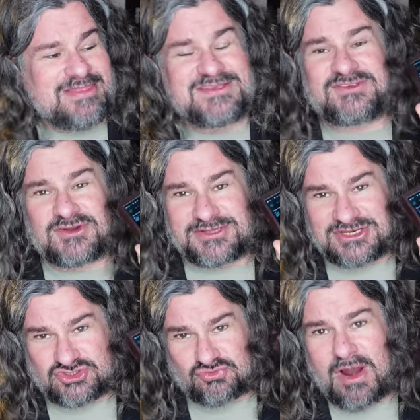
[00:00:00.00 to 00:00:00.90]
This
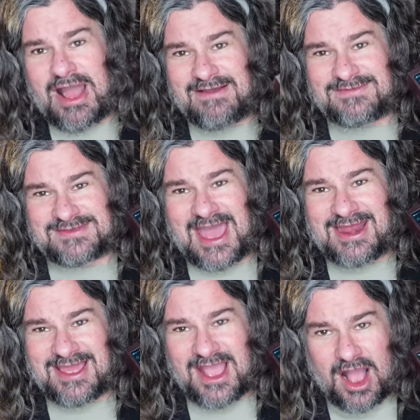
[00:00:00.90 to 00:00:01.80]
certainly drives
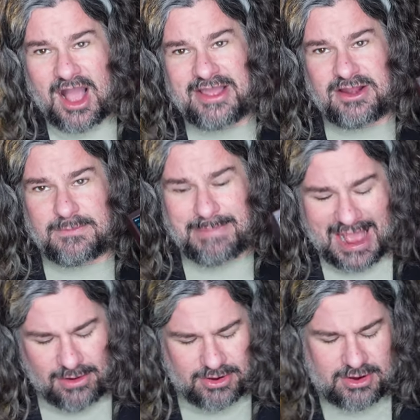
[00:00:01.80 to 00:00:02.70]
at a higher
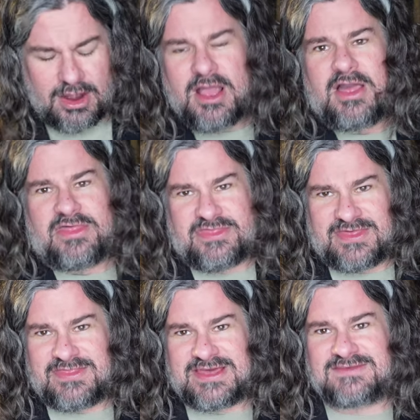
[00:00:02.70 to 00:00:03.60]
power
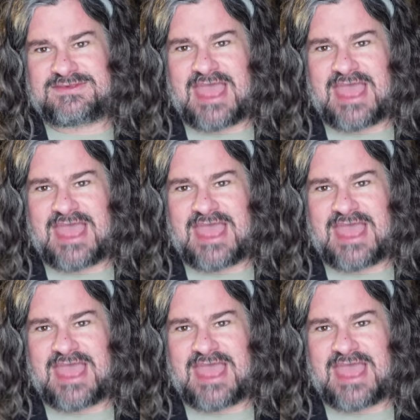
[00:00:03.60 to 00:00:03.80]
than this,